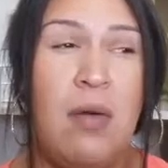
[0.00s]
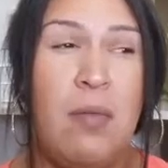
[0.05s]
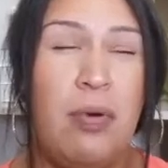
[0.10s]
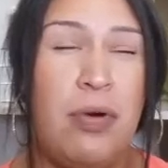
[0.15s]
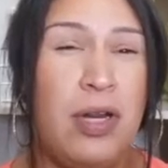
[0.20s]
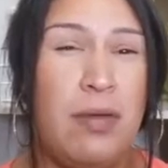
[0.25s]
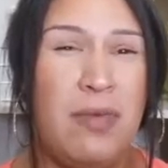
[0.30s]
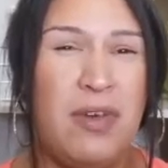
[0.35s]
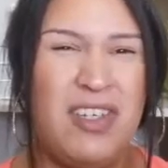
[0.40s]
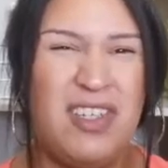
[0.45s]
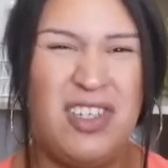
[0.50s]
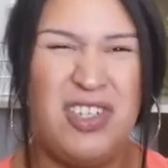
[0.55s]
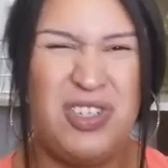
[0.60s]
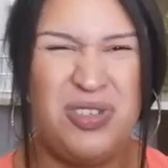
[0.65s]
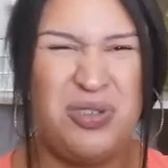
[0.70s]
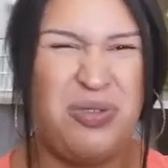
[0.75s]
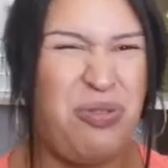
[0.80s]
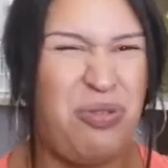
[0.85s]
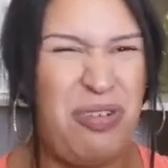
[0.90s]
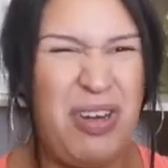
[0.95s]
pretty much
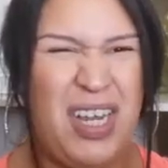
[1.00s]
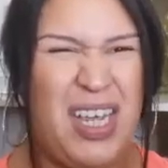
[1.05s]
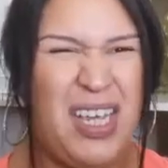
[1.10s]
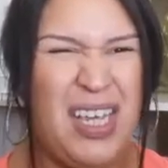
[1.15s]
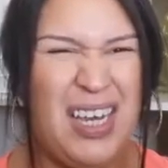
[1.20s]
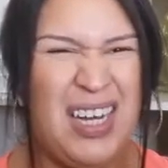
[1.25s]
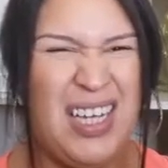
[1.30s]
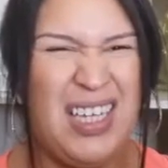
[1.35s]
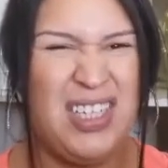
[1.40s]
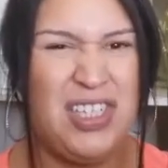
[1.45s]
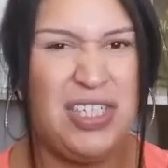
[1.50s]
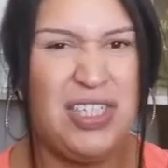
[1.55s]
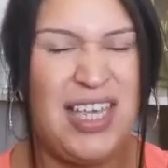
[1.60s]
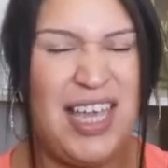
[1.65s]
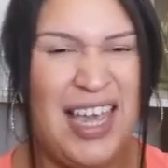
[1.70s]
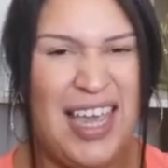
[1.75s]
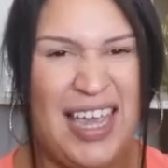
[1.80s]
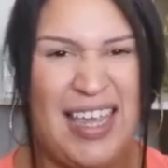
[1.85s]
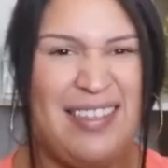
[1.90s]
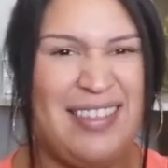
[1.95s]
streak. And I just
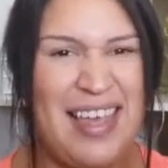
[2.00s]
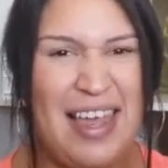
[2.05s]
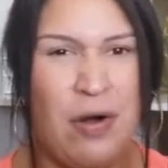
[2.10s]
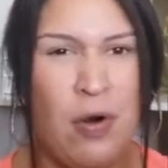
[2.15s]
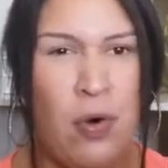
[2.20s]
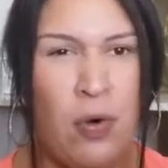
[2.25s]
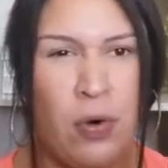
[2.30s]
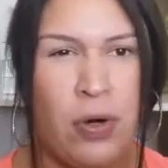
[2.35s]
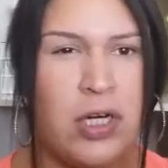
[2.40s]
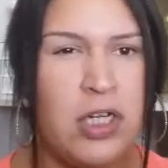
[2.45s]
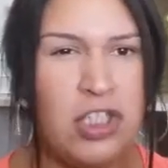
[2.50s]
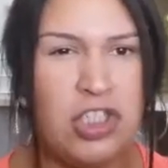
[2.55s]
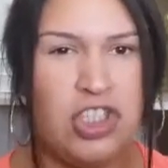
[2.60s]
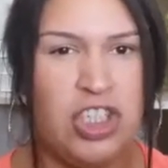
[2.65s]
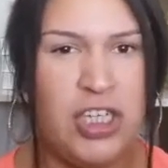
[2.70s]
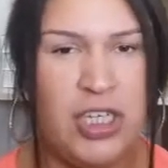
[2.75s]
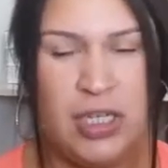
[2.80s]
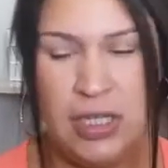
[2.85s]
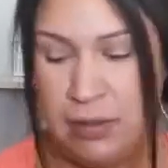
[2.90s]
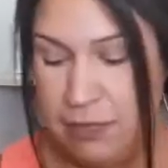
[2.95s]
hate that
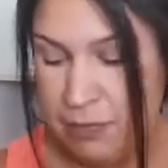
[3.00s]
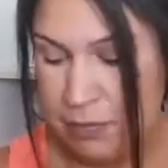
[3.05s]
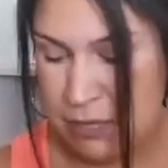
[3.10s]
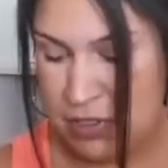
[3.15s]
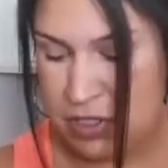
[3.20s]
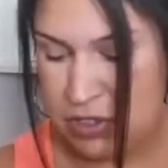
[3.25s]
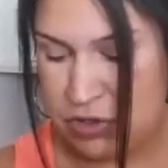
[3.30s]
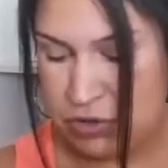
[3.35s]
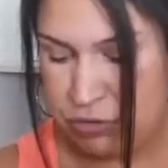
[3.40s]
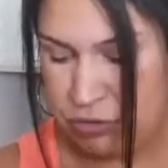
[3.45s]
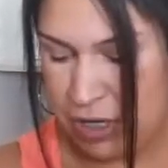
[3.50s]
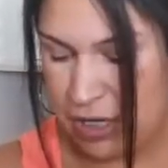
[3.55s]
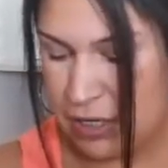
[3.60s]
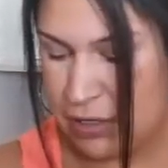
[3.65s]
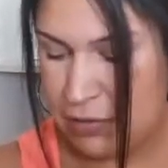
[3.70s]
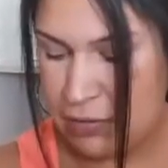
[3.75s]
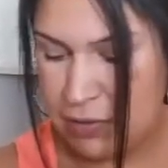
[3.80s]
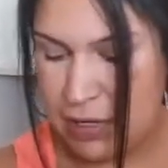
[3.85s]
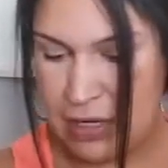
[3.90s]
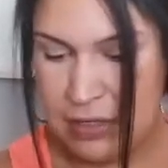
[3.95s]
orangey
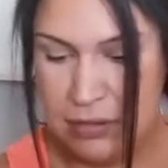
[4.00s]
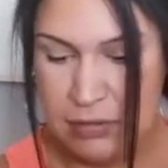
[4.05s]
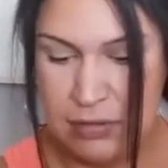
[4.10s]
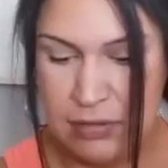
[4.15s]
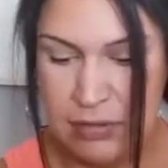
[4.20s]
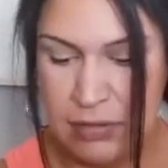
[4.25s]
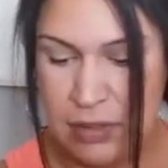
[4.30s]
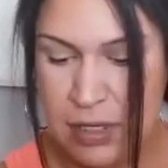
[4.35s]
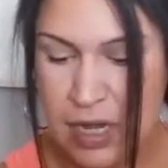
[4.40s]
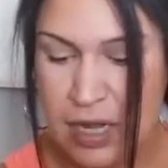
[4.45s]
streak around,